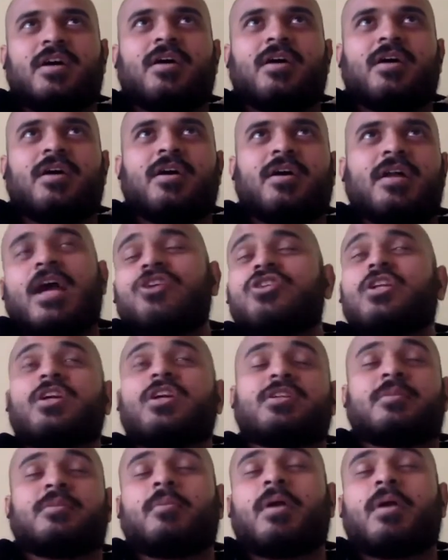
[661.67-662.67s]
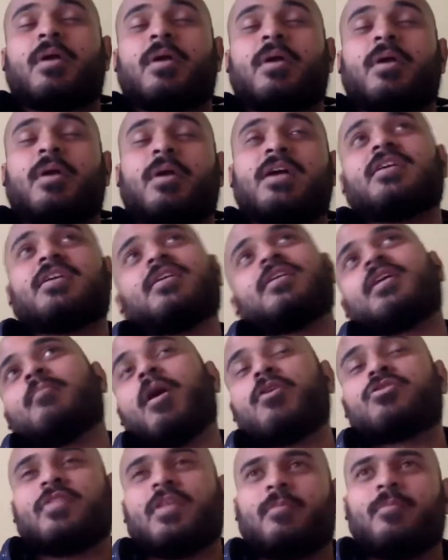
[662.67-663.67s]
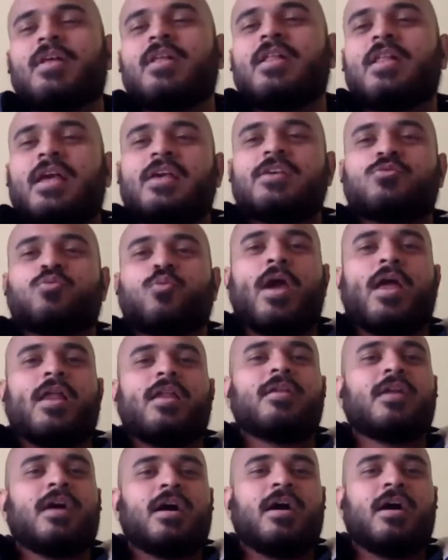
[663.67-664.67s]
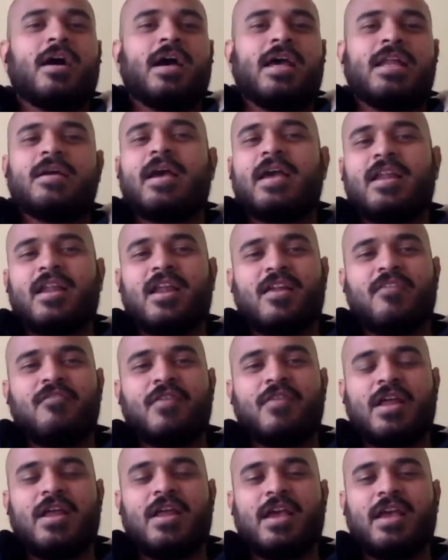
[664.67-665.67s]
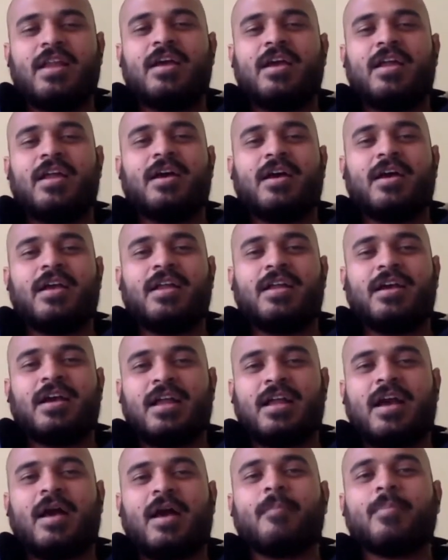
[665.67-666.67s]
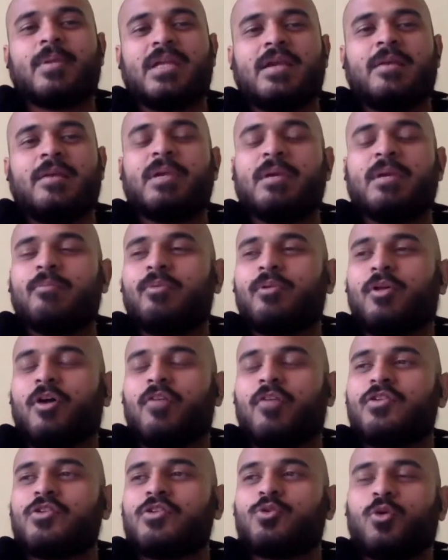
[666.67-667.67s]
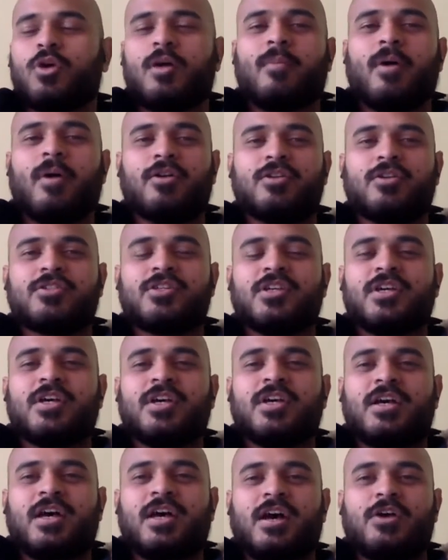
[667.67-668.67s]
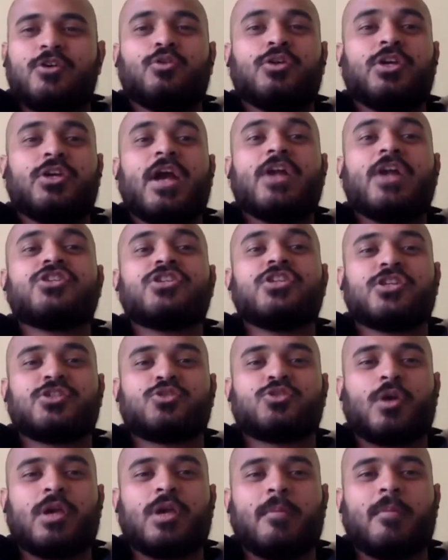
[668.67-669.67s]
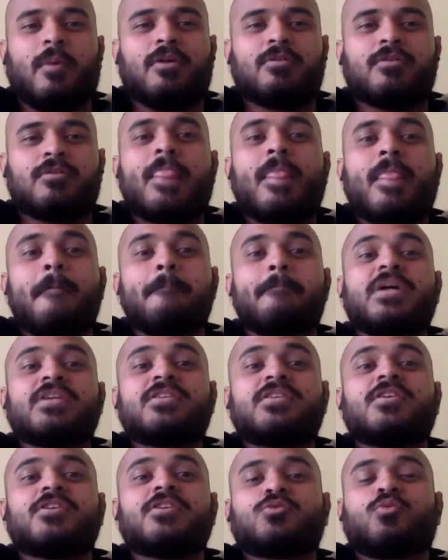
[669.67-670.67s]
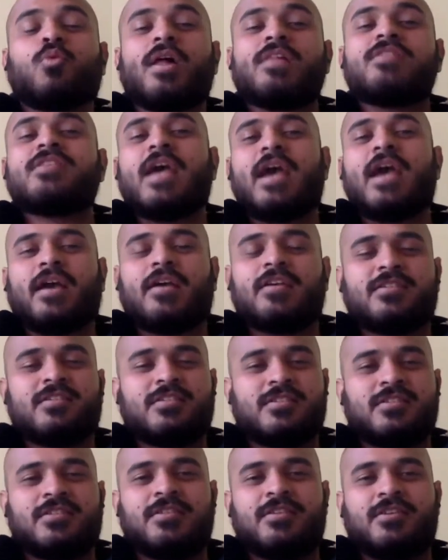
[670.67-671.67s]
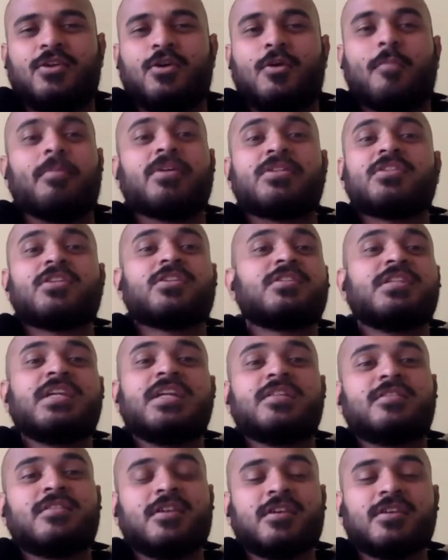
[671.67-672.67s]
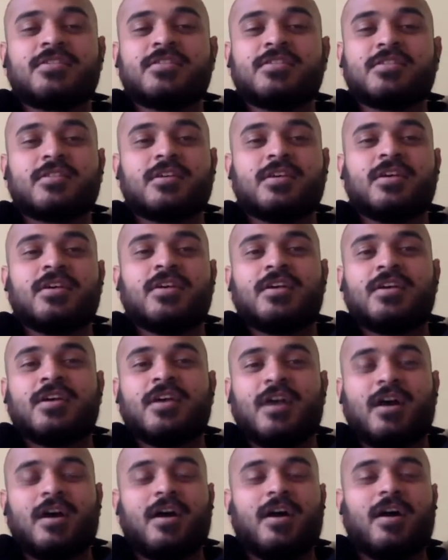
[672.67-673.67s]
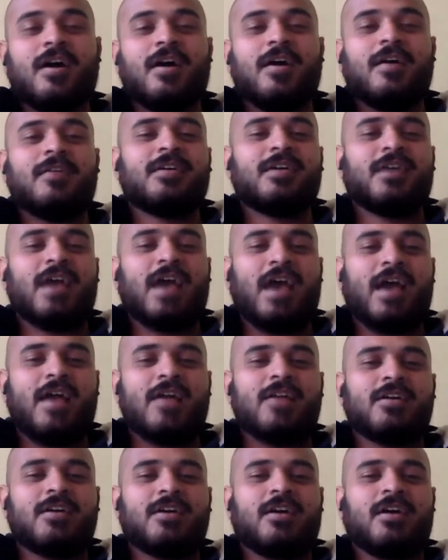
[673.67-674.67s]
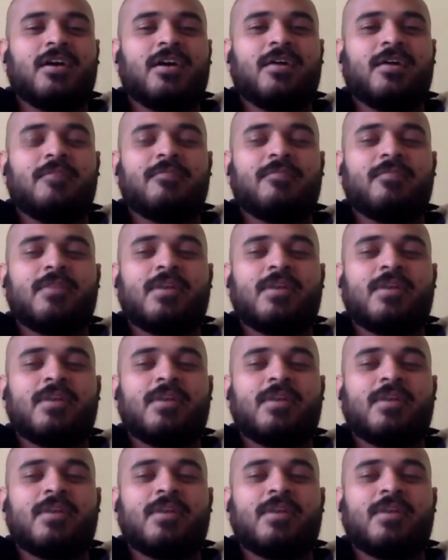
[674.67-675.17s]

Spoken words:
environments, and actually a surprising amount of them, is when in a company, people often talk about, you hear engineers talking about business wants X, business needs this, and